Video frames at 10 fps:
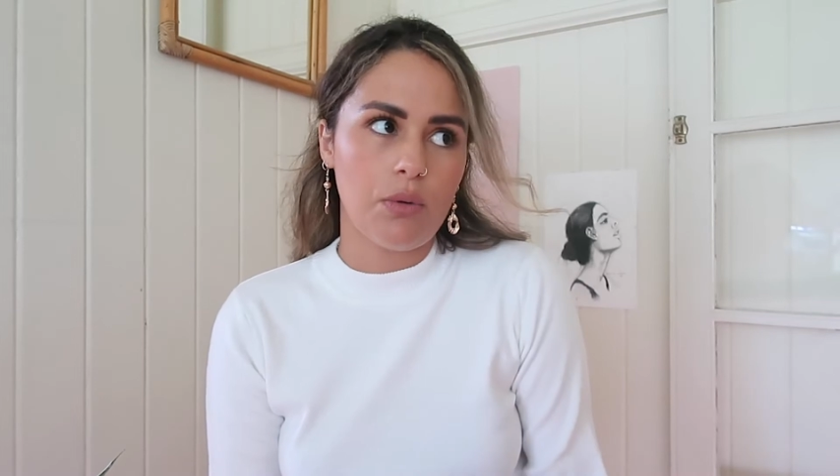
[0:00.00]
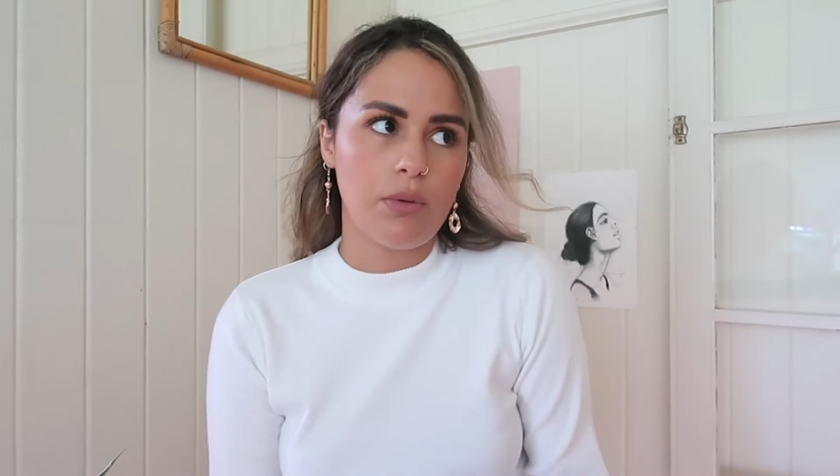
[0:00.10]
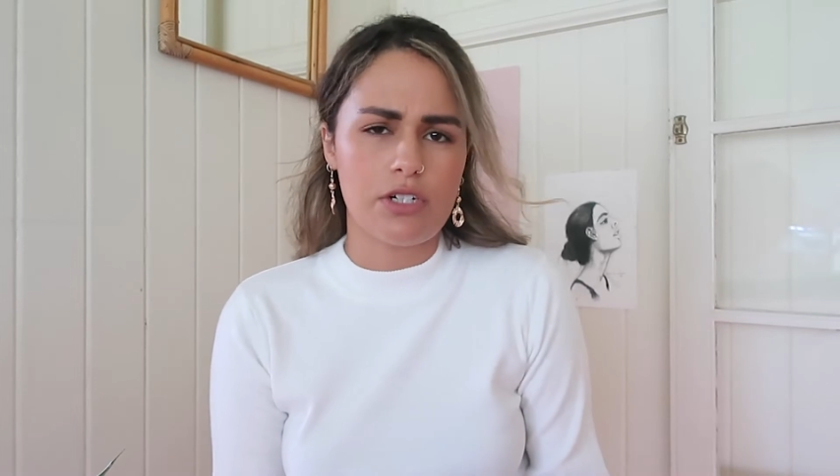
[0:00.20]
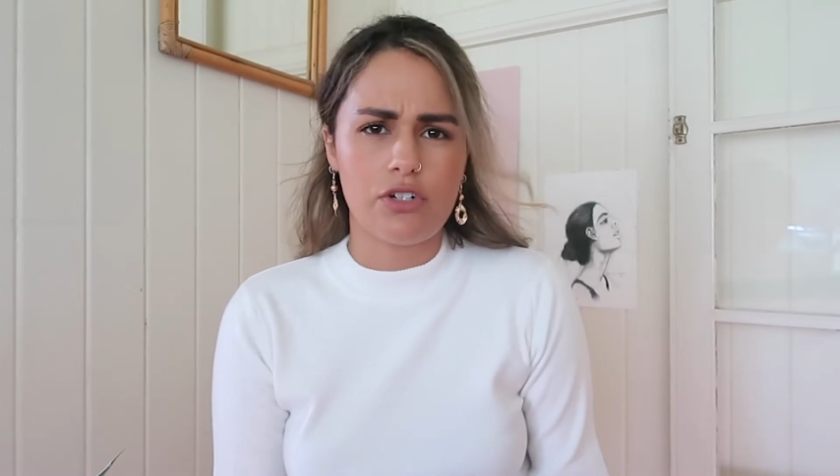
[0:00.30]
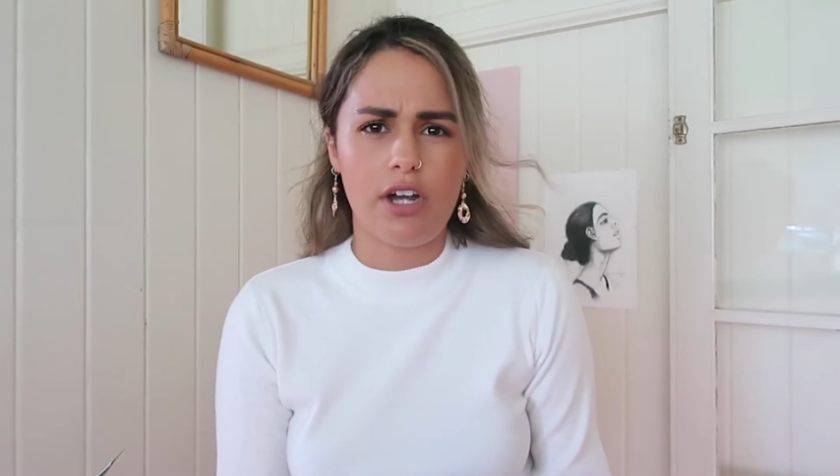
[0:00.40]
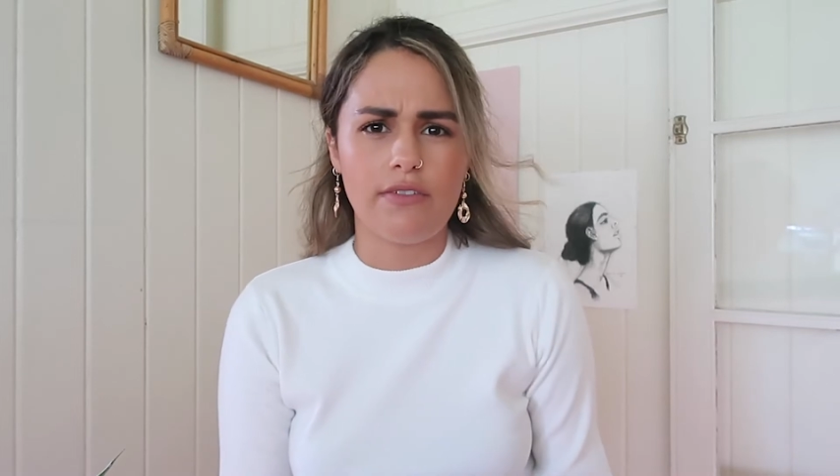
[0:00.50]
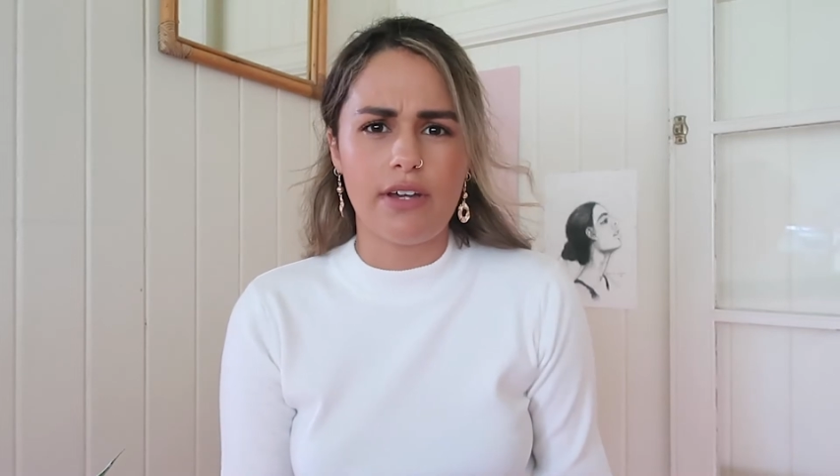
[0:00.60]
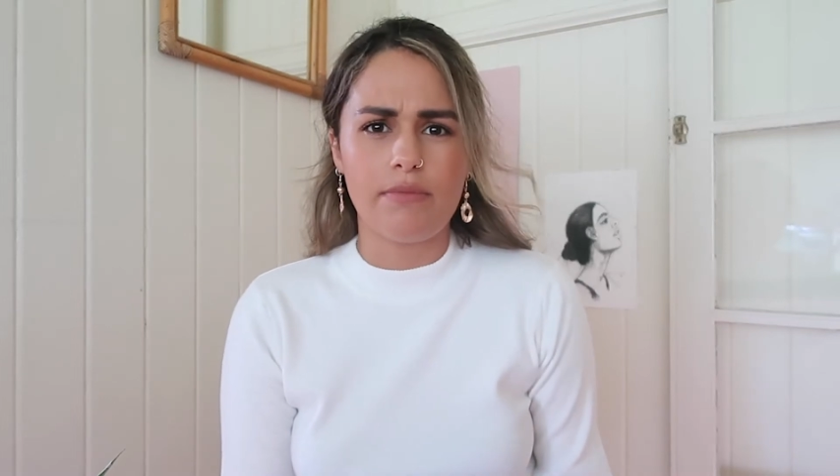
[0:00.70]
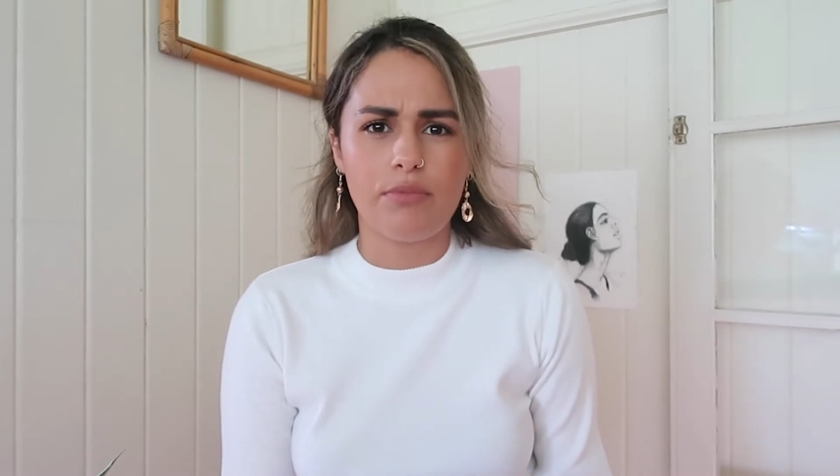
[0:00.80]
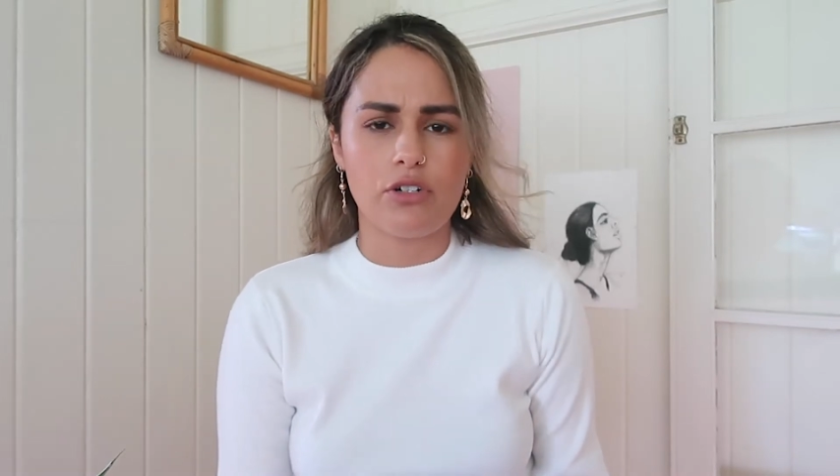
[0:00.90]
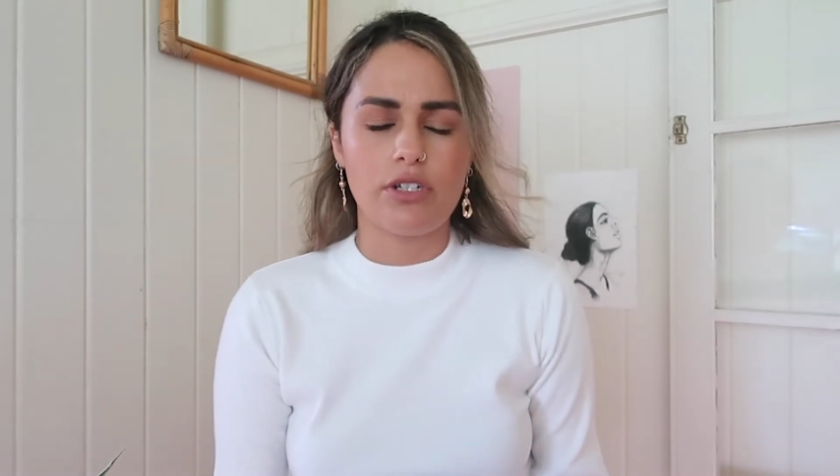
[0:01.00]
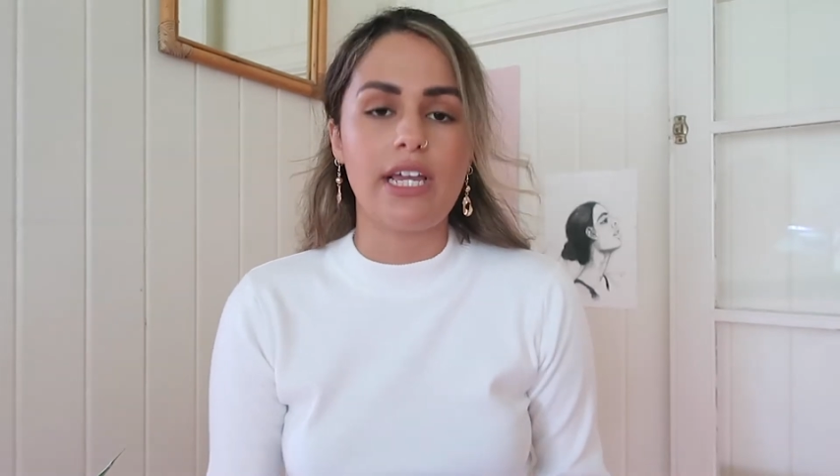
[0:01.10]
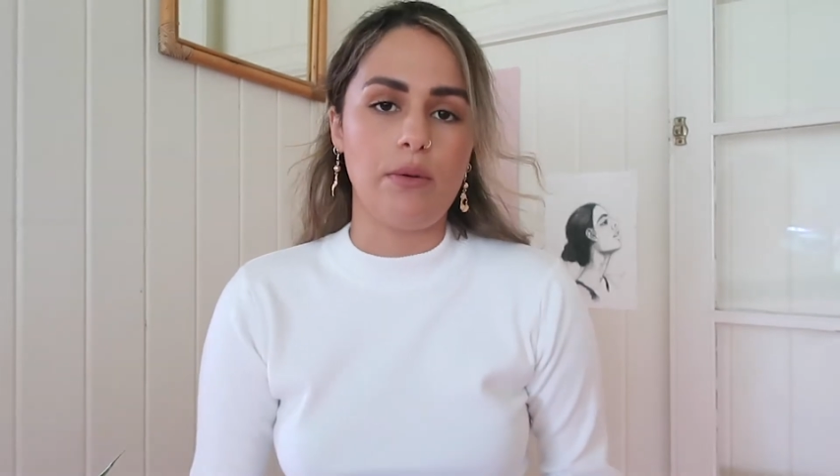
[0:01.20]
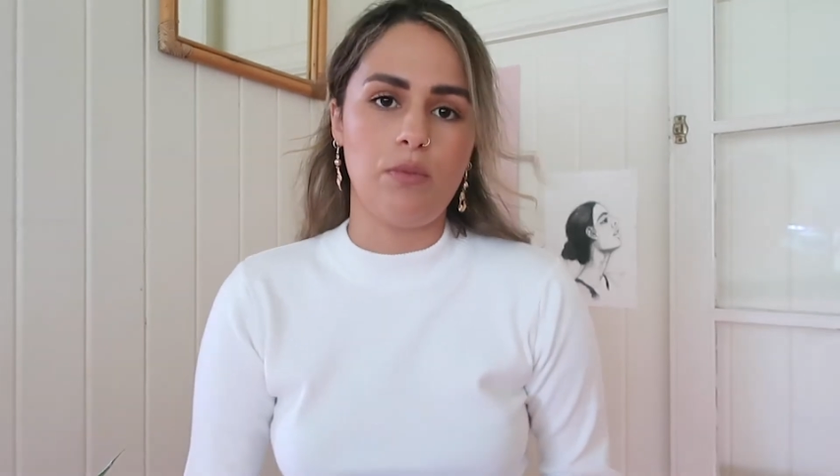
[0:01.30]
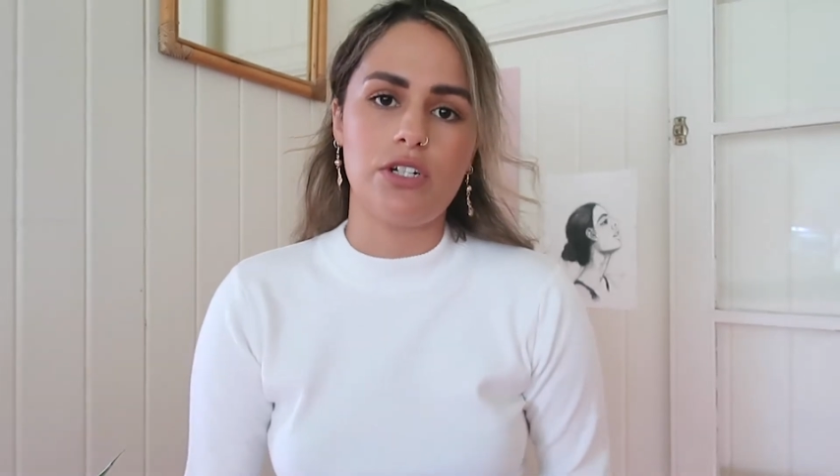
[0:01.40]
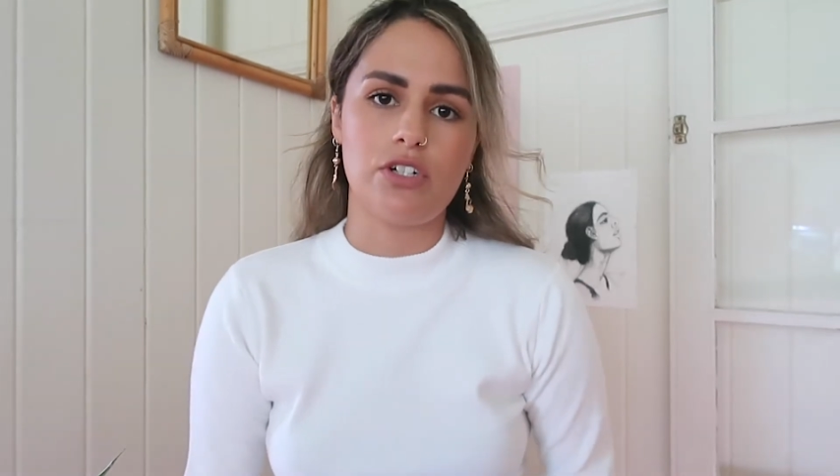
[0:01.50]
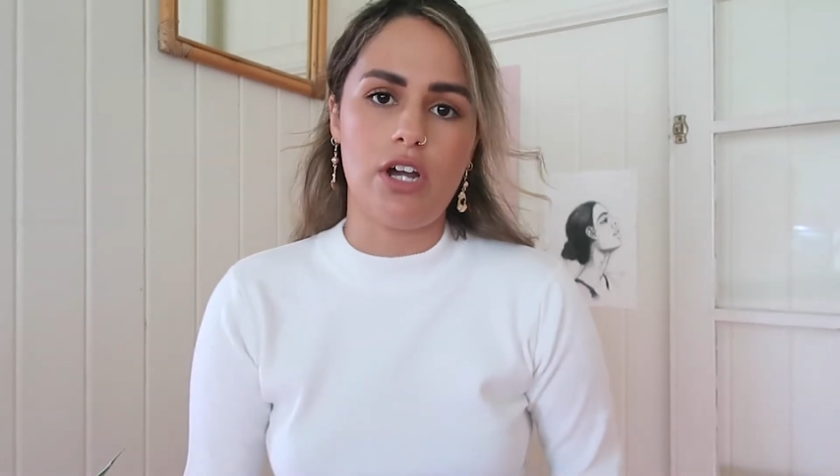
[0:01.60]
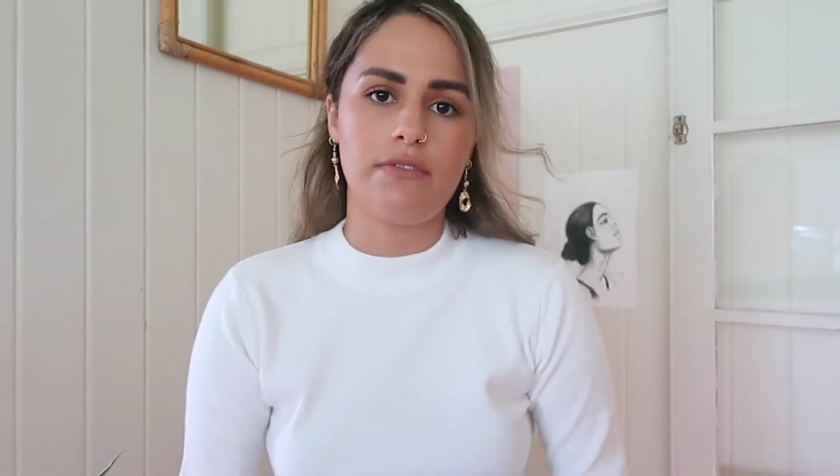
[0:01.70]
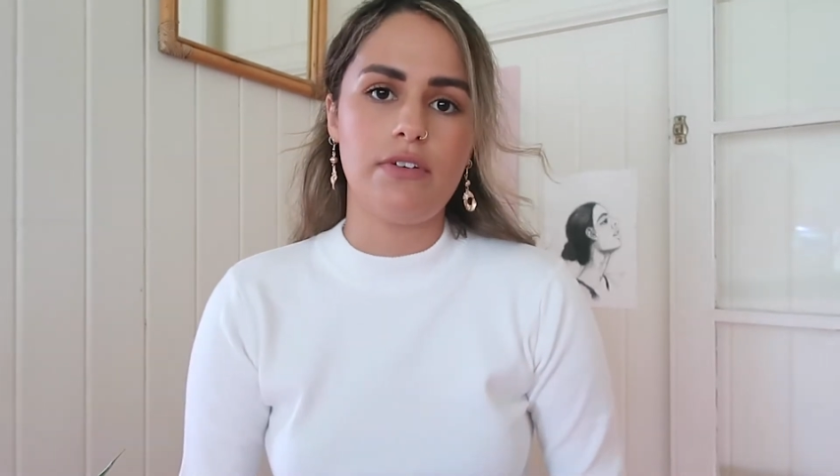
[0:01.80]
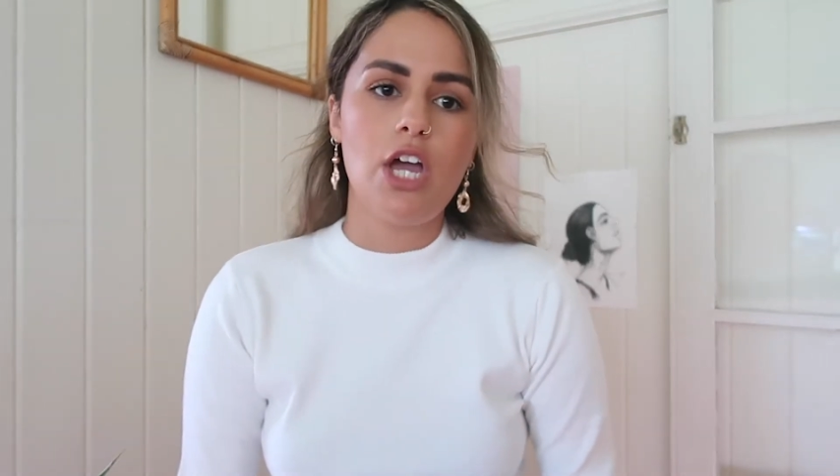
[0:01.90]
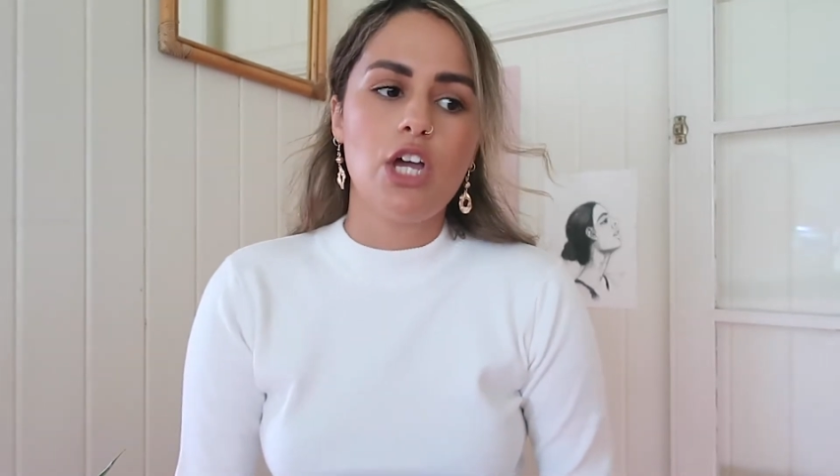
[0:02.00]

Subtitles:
OneDrive, I'm pretty sure. Yeah, OneDrive.